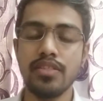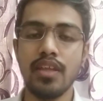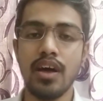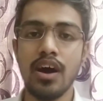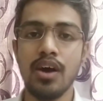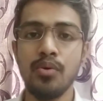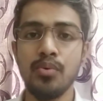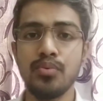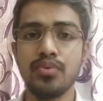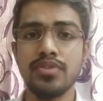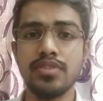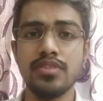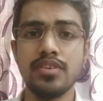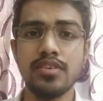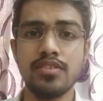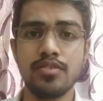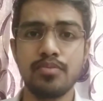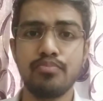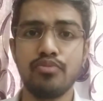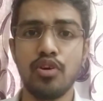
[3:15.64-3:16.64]
Now
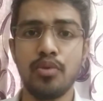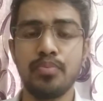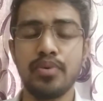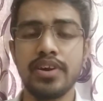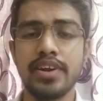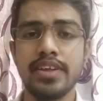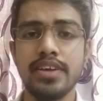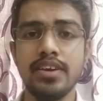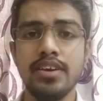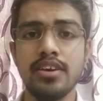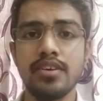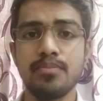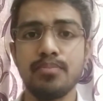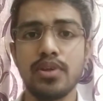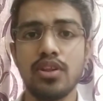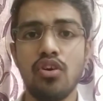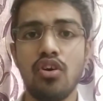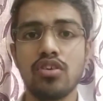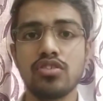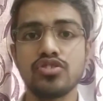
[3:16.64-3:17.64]
this property
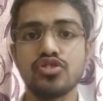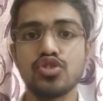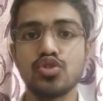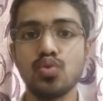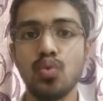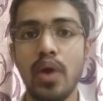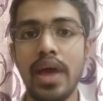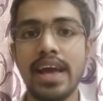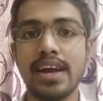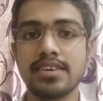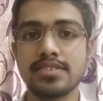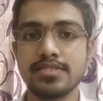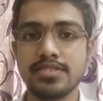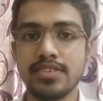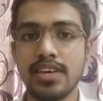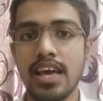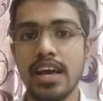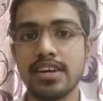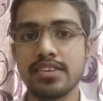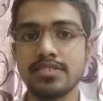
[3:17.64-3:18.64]
belongs to
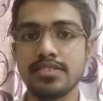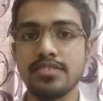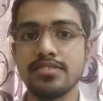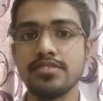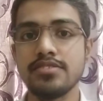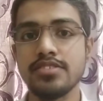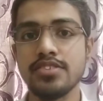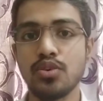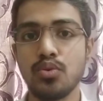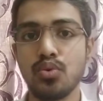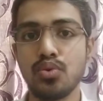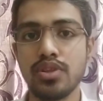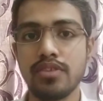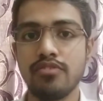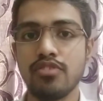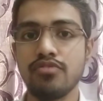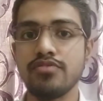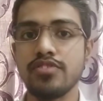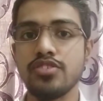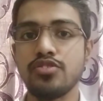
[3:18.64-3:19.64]
X. X is the
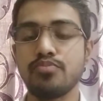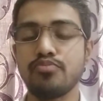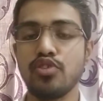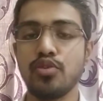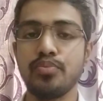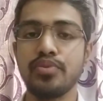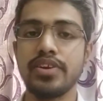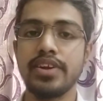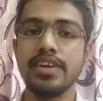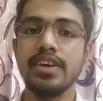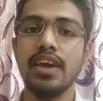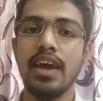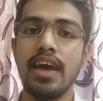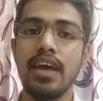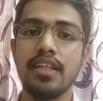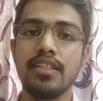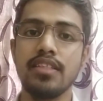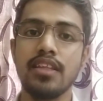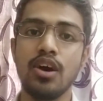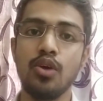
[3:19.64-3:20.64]
owner of this property,
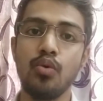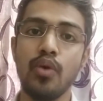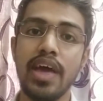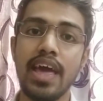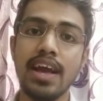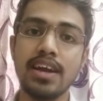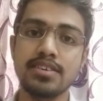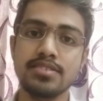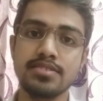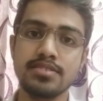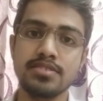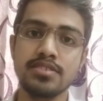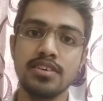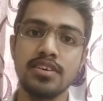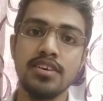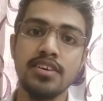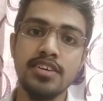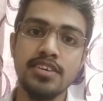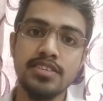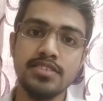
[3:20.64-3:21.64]
and now X
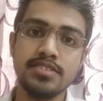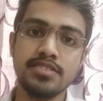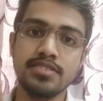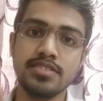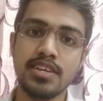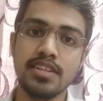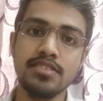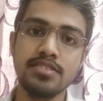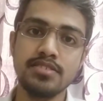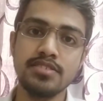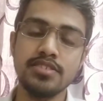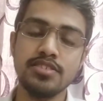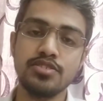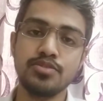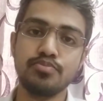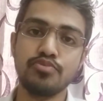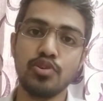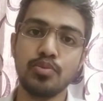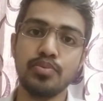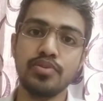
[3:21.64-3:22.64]
sells
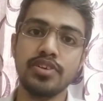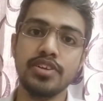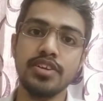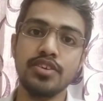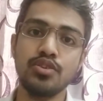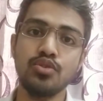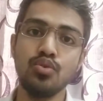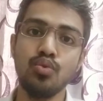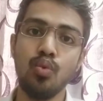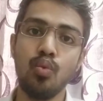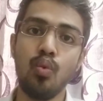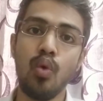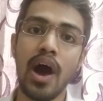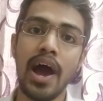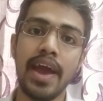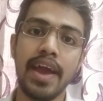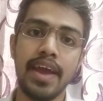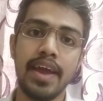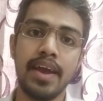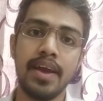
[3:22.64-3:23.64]
this property to
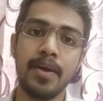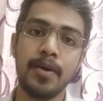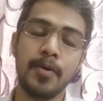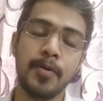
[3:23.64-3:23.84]
Y.